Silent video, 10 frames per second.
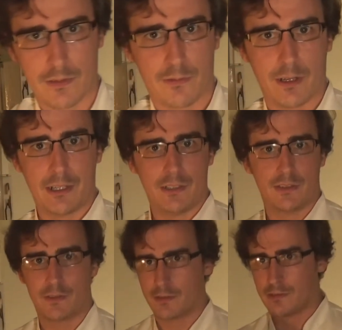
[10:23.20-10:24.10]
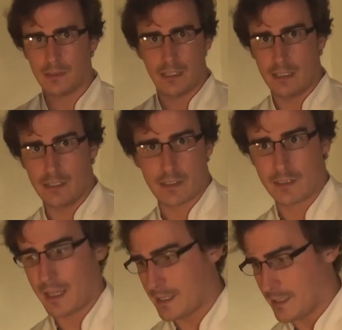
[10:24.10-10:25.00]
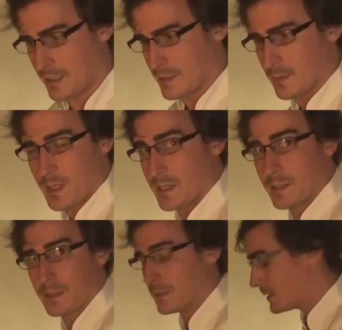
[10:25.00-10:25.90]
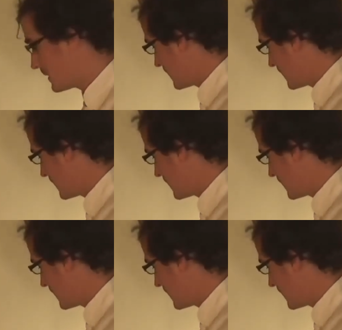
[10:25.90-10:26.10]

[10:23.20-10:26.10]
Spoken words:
in the fridge just in case it ends up tasting good.